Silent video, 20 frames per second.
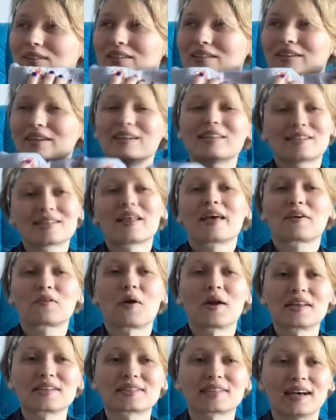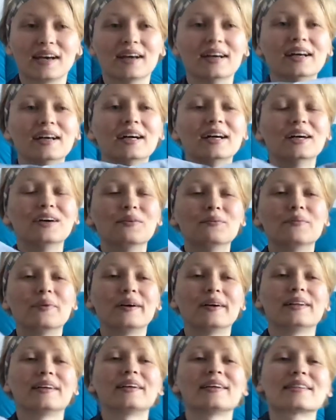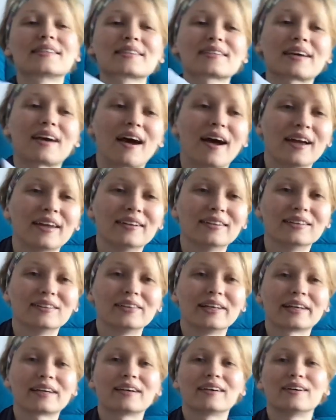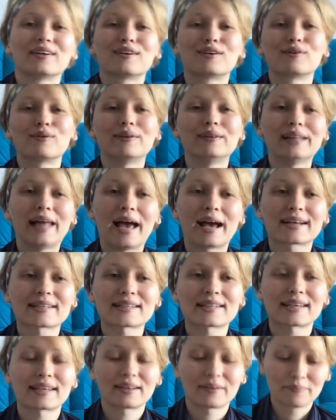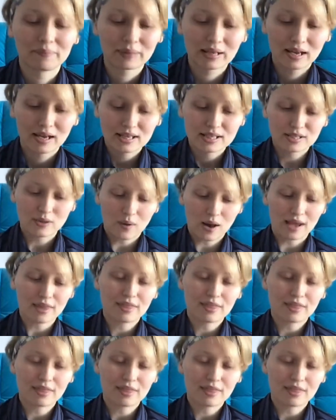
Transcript: Mm. It's like rice, yeah, but it's kind of like relaxing. So I